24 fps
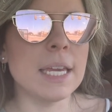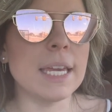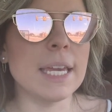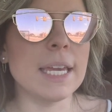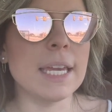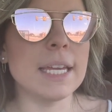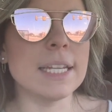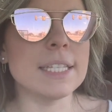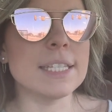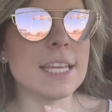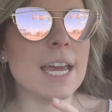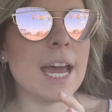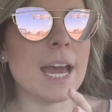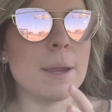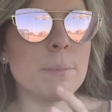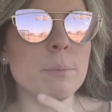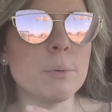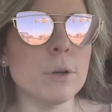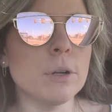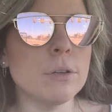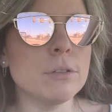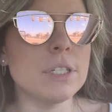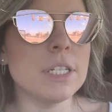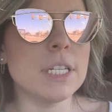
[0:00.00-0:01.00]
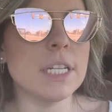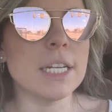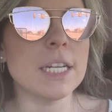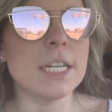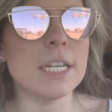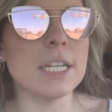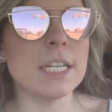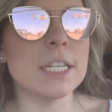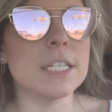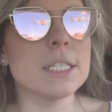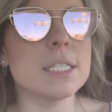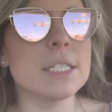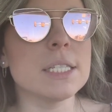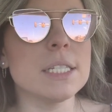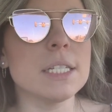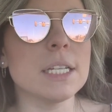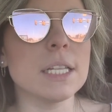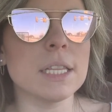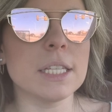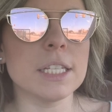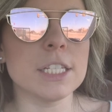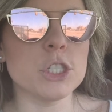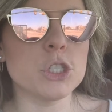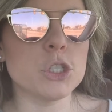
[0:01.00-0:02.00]
It's high protein, it's
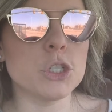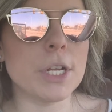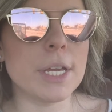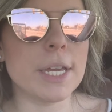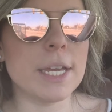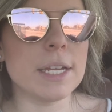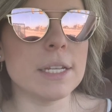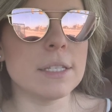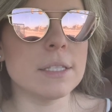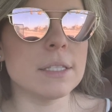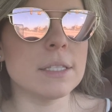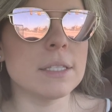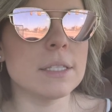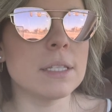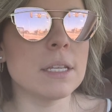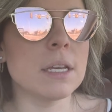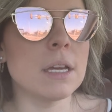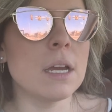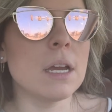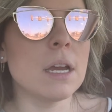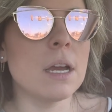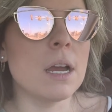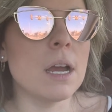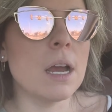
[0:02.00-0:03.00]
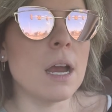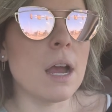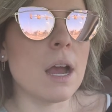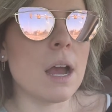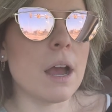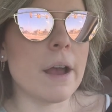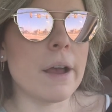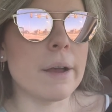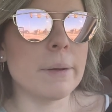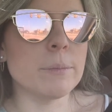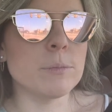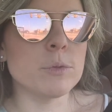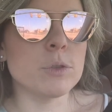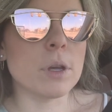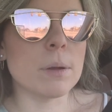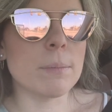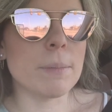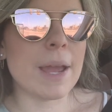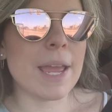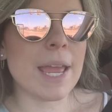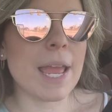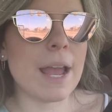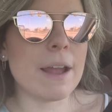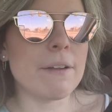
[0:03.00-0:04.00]
delicious. So I
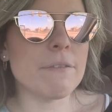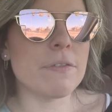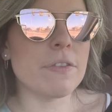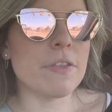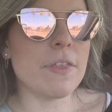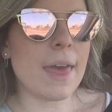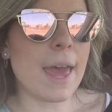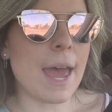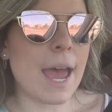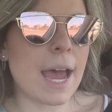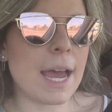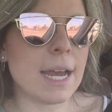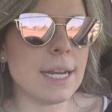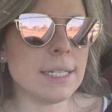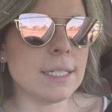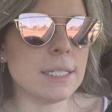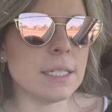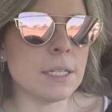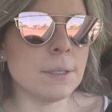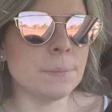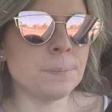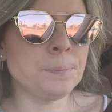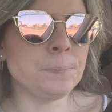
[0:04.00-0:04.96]
might have that,